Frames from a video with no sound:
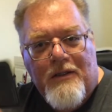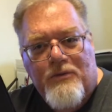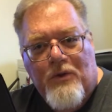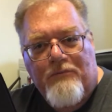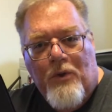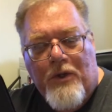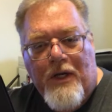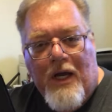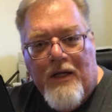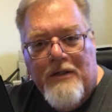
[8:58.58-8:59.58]
12.9
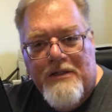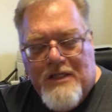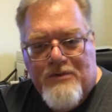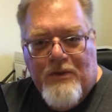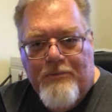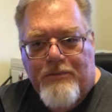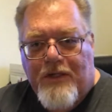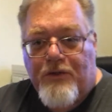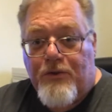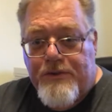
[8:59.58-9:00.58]
because that's what I
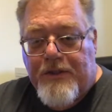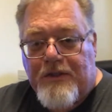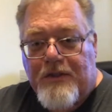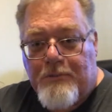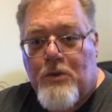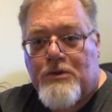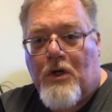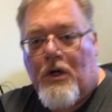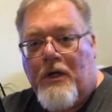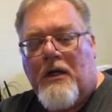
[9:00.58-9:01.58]
plan on using it the most
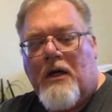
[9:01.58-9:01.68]
on.